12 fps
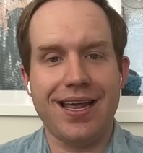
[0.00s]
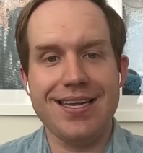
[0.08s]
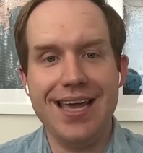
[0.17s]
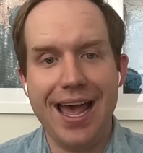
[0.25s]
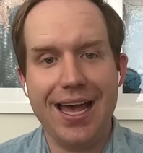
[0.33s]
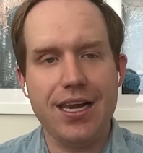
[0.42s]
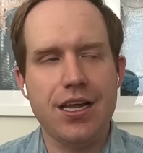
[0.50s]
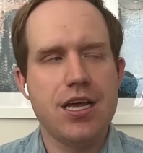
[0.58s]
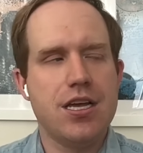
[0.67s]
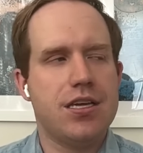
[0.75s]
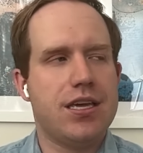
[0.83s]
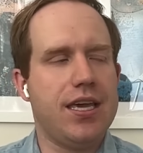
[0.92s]
and yet
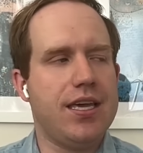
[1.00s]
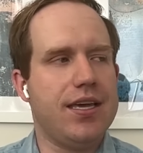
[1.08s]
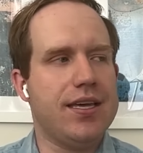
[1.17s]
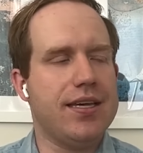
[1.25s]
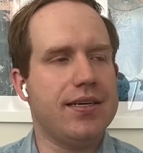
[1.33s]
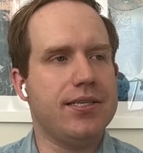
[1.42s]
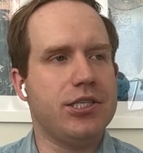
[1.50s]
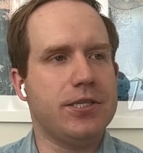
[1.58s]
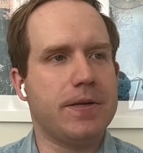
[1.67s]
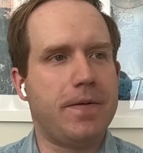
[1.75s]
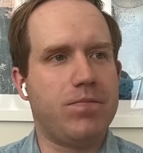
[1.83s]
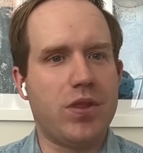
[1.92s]
he
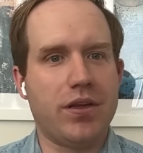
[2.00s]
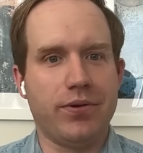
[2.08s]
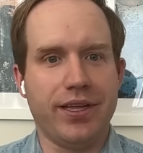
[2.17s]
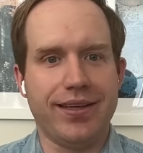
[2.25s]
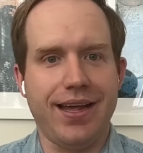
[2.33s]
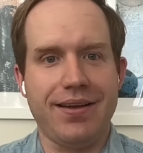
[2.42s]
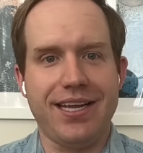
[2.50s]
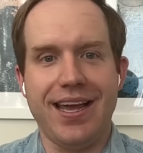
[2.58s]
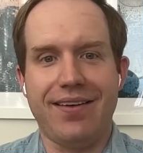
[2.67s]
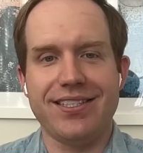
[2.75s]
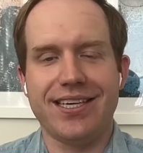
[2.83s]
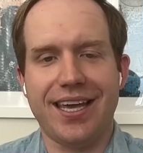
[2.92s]
is... Really,
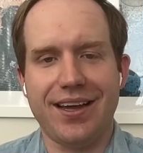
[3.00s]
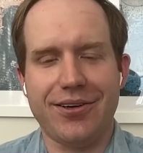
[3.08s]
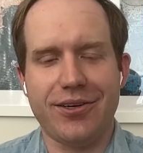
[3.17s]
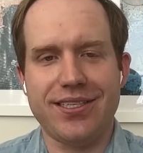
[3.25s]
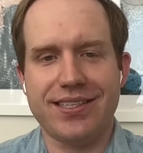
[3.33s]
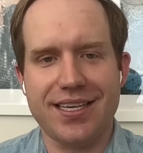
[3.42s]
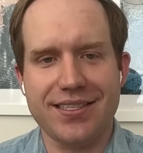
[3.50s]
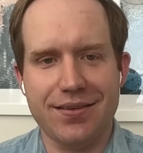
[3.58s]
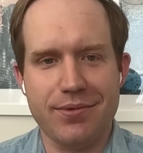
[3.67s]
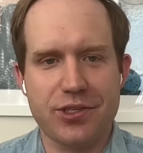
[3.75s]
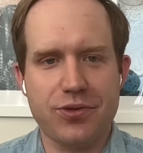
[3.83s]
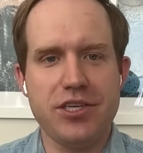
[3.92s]
he obviously can't criticize the
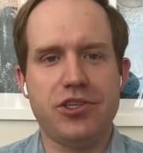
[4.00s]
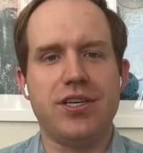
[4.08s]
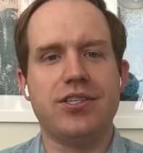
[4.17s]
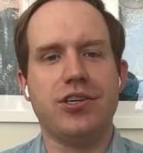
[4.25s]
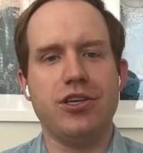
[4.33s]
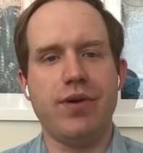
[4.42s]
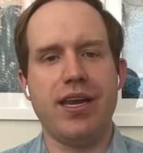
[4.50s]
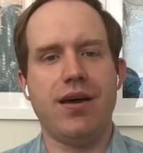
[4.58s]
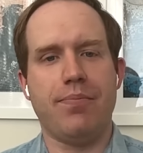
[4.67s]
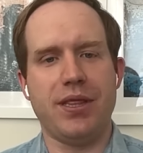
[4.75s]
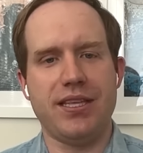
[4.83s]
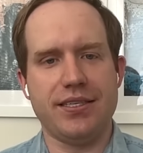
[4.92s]
administration. And so you end
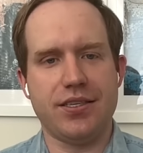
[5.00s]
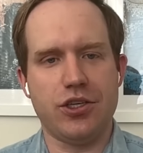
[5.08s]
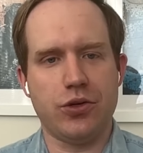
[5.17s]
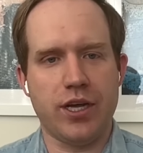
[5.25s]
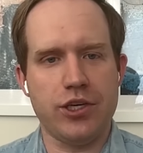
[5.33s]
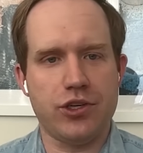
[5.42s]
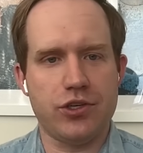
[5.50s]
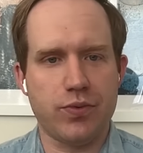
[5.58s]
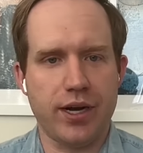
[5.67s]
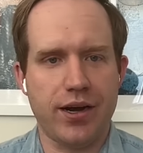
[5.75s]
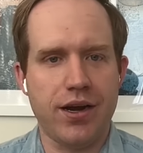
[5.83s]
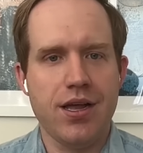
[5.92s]
up in these situations
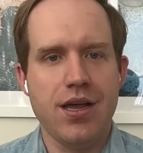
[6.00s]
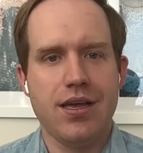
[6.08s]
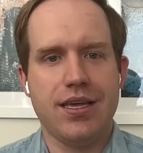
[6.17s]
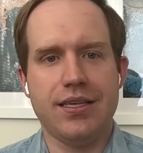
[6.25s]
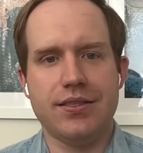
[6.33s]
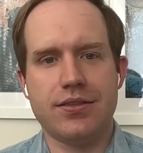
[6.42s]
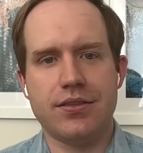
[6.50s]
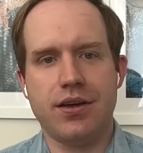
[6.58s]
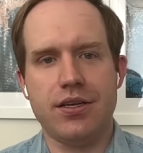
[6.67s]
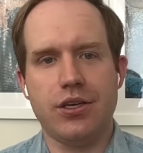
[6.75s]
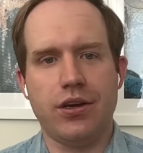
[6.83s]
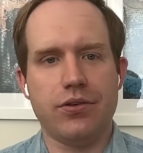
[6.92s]
where he's,
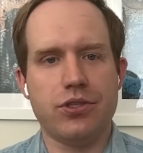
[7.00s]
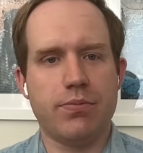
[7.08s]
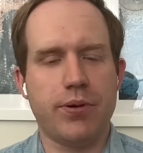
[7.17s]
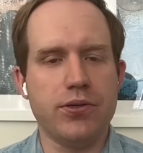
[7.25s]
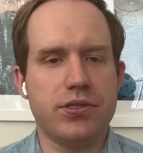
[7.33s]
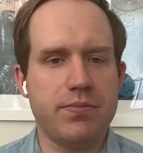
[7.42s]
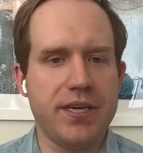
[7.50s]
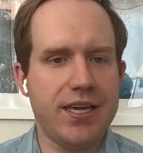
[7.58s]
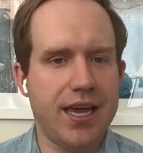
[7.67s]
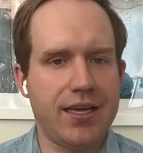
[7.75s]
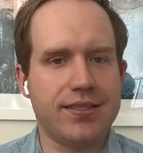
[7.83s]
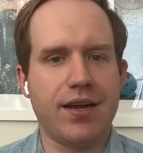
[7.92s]
supposed to
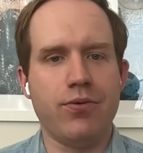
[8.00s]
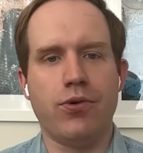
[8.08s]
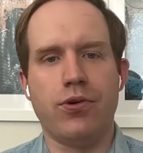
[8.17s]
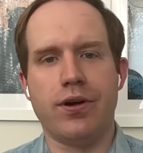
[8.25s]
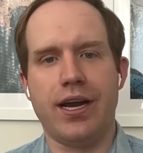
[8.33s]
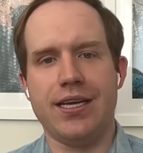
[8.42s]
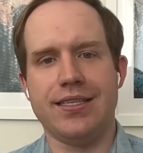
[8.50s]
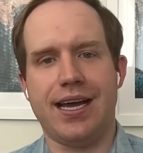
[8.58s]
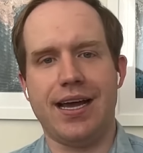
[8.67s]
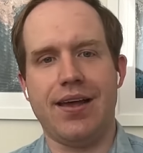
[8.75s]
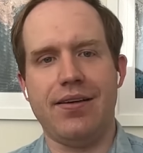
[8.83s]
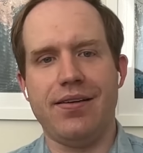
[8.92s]
be anti-war,
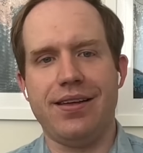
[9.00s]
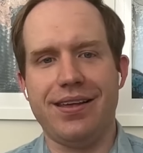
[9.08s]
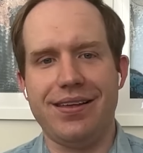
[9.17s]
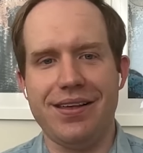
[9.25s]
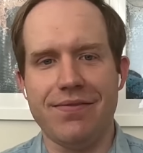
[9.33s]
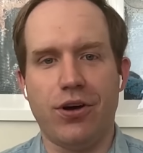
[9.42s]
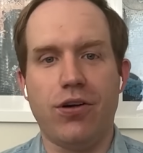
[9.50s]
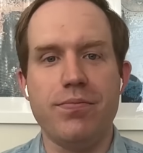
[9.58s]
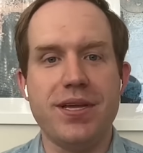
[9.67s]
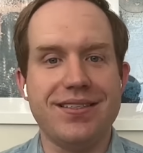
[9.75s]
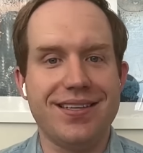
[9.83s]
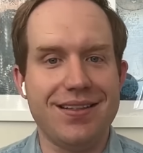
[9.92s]

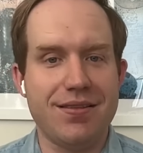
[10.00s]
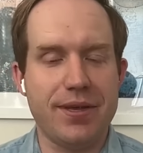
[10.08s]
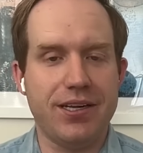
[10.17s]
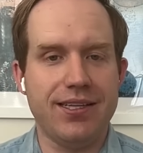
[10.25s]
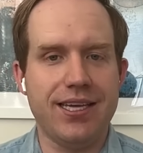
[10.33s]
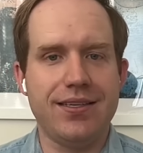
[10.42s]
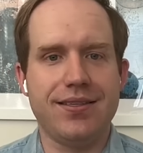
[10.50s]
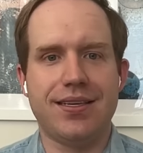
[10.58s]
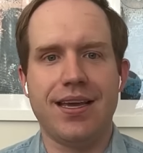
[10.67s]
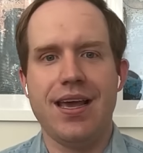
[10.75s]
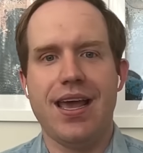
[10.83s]
anti-involvement in the Middle East,